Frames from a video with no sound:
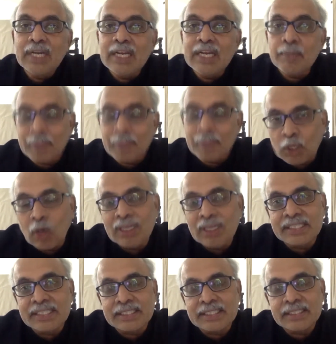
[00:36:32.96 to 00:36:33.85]

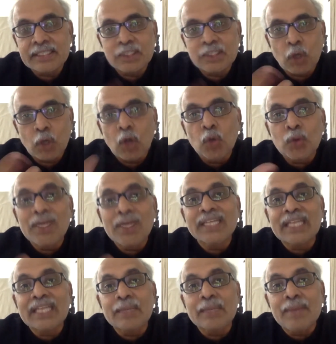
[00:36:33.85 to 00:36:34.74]
pathologists, it's all looking
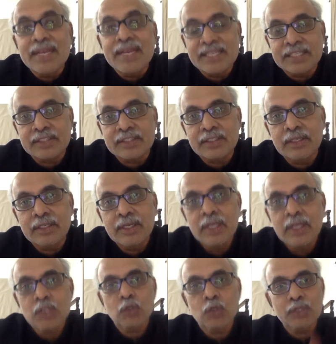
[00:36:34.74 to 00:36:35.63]
at the images.
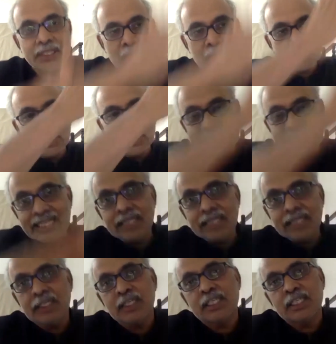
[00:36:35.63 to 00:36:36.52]
So
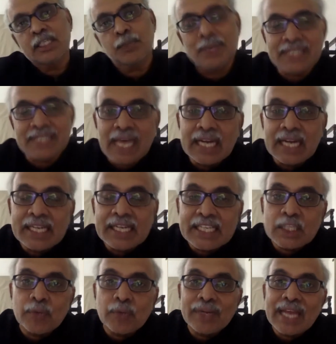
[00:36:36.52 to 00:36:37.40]
certain
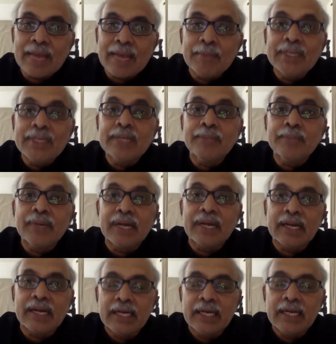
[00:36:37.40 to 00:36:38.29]
specialties are very
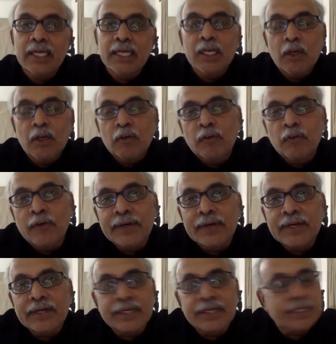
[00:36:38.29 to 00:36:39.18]
amenable
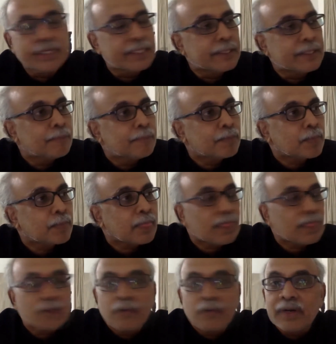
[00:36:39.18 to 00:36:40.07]
for
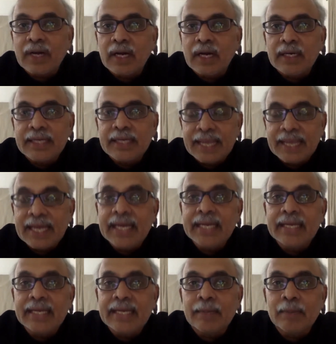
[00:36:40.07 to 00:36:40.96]

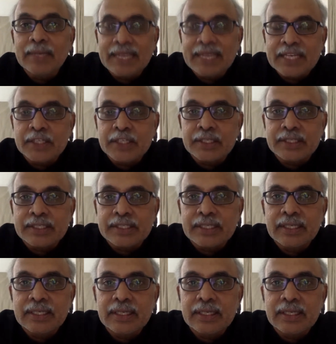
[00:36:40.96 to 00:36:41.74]
AI applications.